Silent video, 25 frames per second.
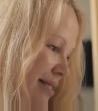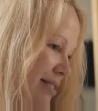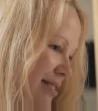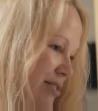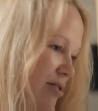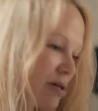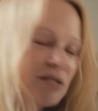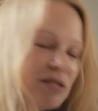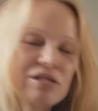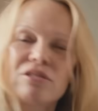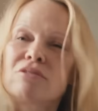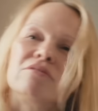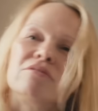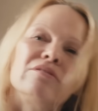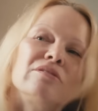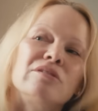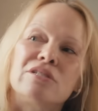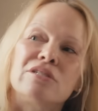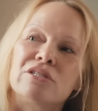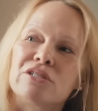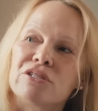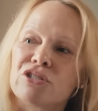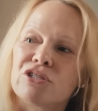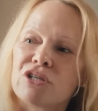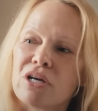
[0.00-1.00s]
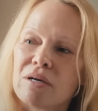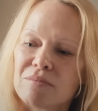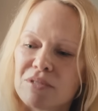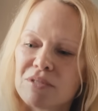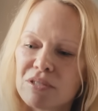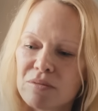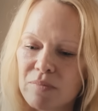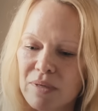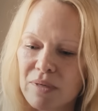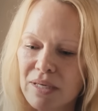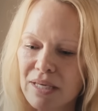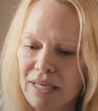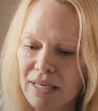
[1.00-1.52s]
it's also your job
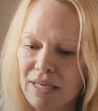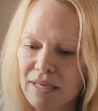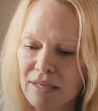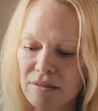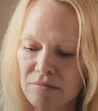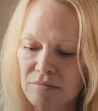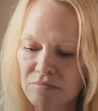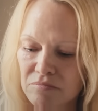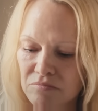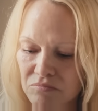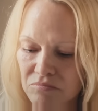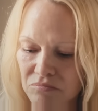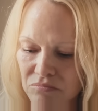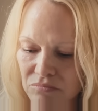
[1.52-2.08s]
to be